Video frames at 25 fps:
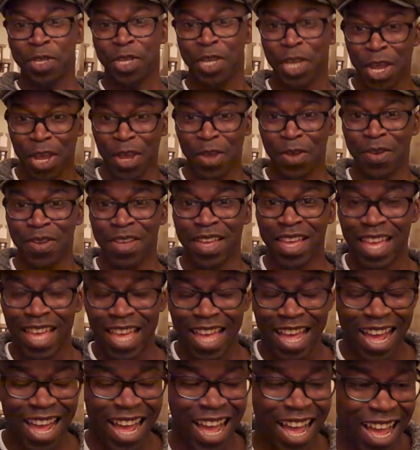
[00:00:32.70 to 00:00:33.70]
two
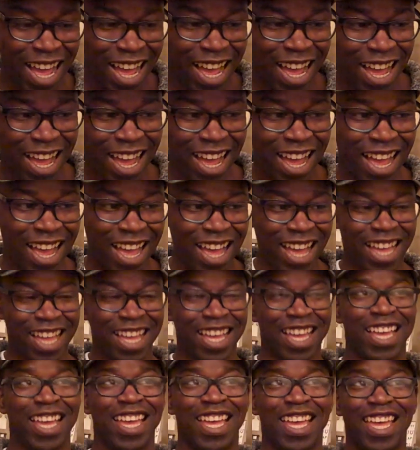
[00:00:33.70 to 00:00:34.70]
uh,
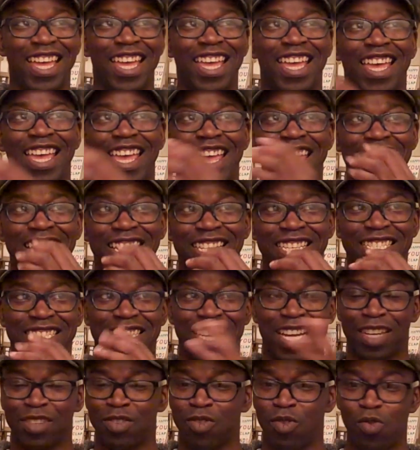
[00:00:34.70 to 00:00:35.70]

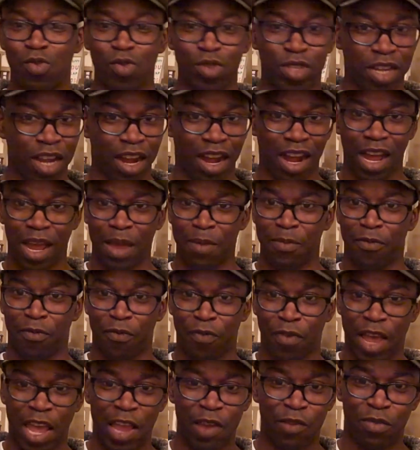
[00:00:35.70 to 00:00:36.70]
is an all-time
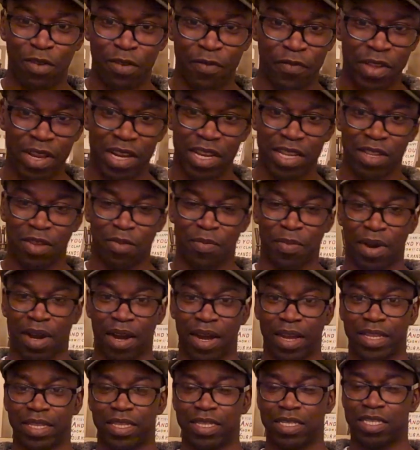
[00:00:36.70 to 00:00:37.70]
favourite villain of
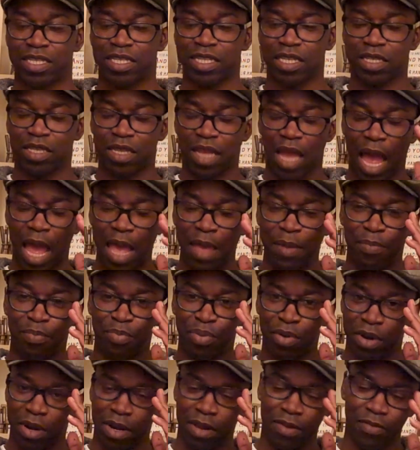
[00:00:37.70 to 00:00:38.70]
mine. Just a
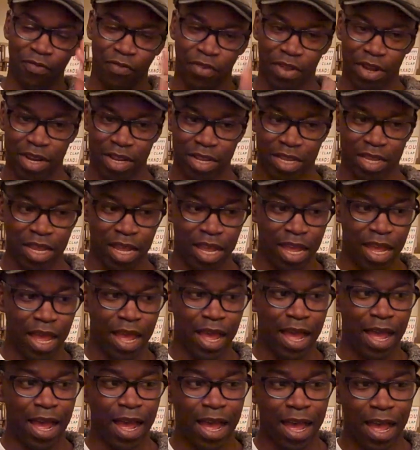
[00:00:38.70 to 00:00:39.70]
brilliant villain.
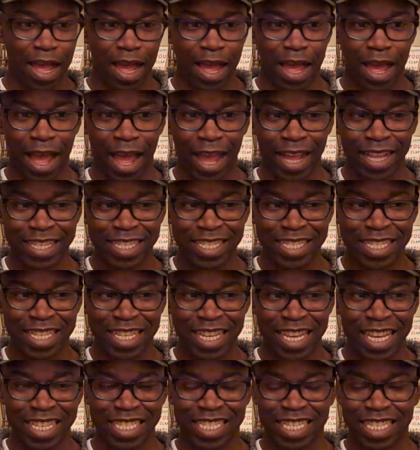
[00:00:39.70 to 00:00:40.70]
Uh, and
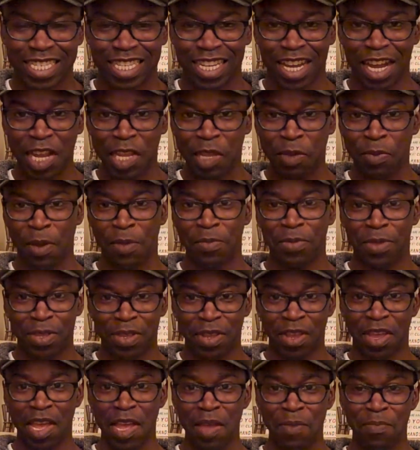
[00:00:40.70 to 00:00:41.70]
it's exciting to be able to
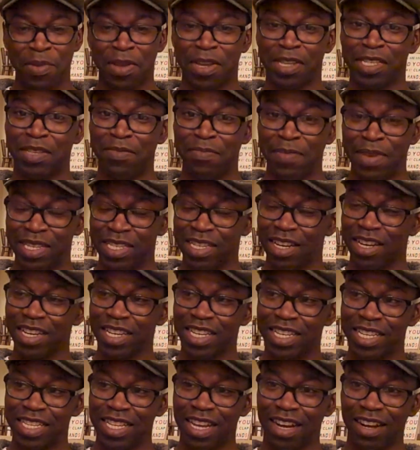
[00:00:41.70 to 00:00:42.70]
do it because it means I
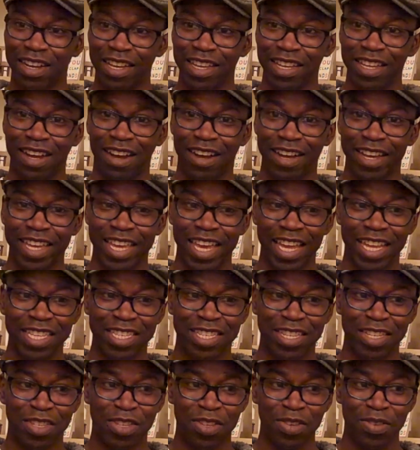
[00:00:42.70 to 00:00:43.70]
can. I, I get
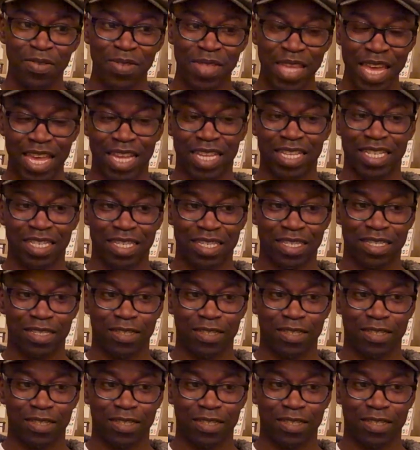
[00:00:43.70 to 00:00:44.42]
to do this.